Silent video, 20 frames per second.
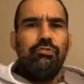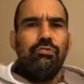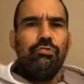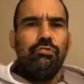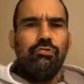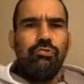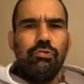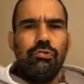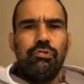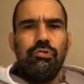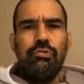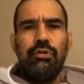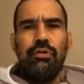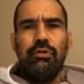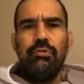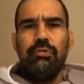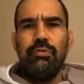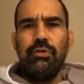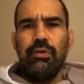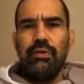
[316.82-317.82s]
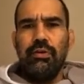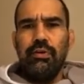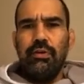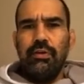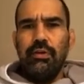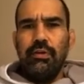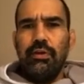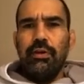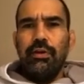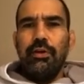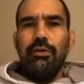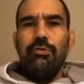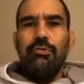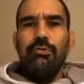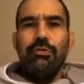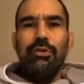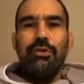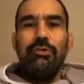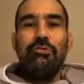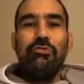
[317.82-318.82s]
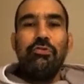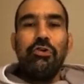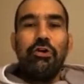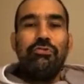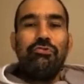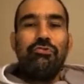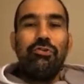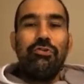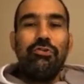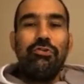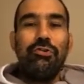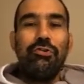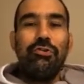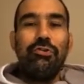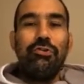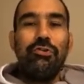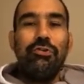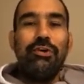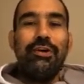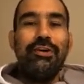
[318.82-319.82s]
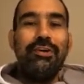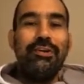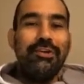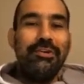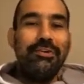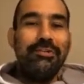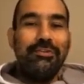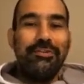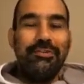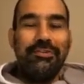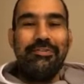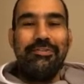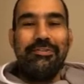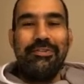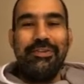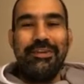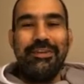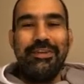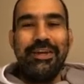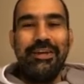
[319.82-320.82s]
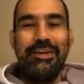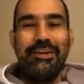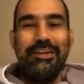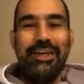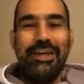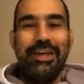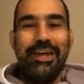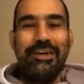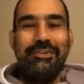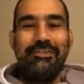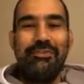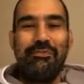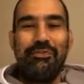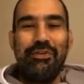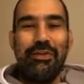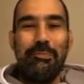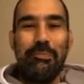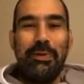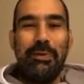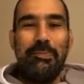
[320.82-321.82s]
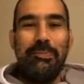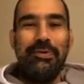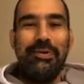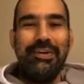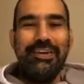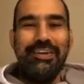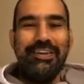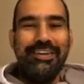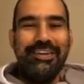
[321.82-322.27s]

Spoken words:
John Donahue. He's not John Donahue. They are different people. Huh?